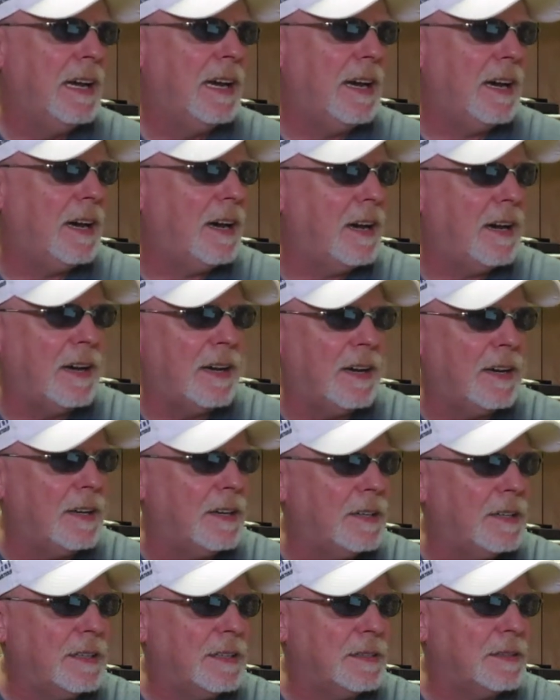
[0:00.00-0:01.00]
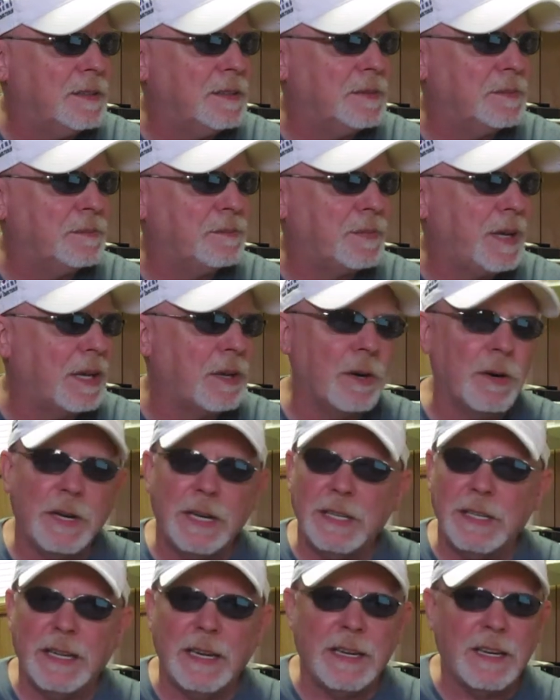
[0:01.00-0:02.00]
I go
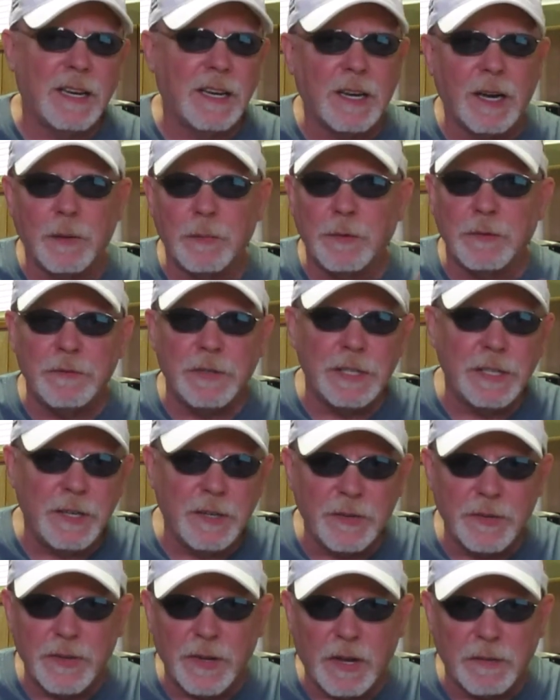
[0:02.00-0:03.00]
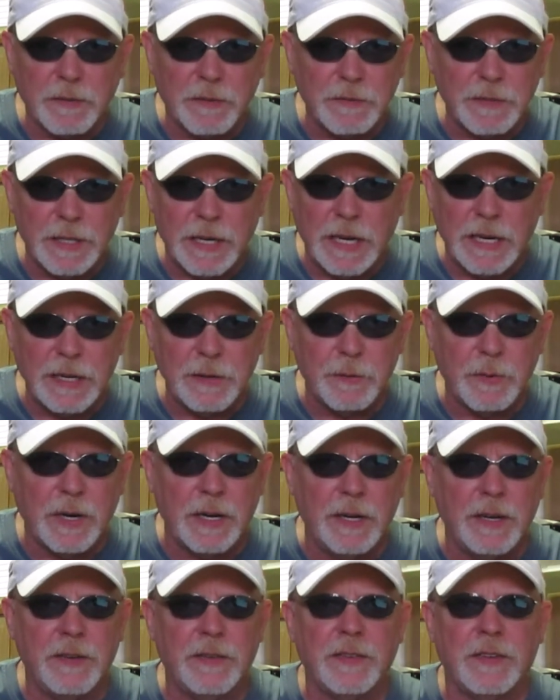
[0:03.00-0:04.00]
ahead and take a couple of videos off of it
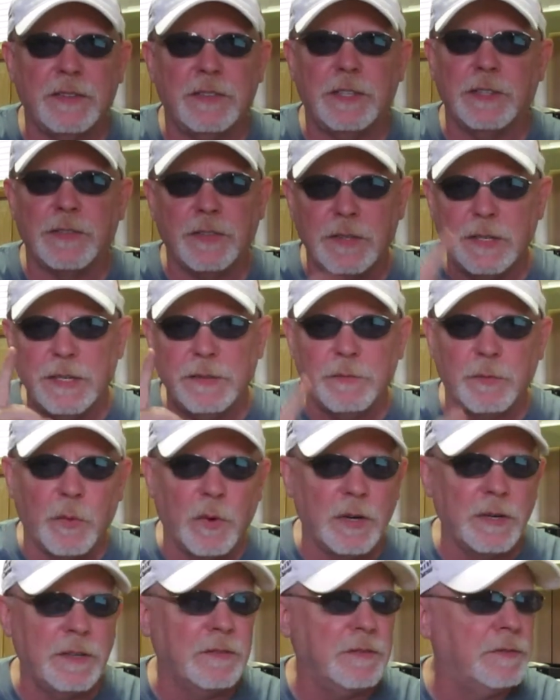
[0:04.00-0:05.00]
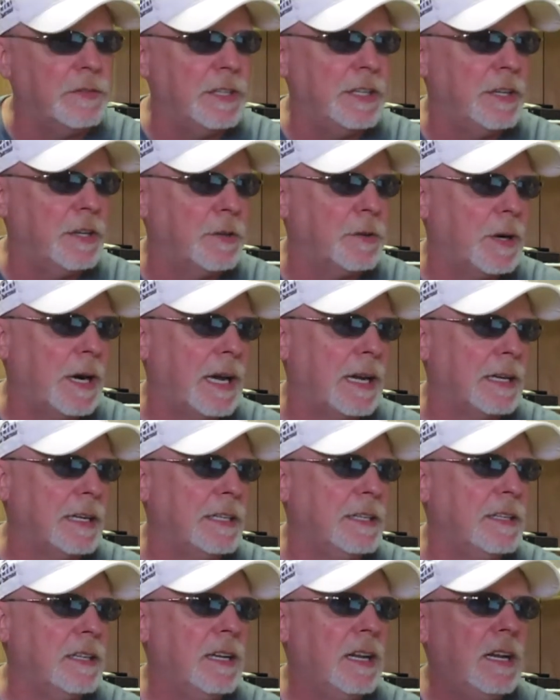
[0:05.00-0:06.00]
anyways. Just leave one video on it.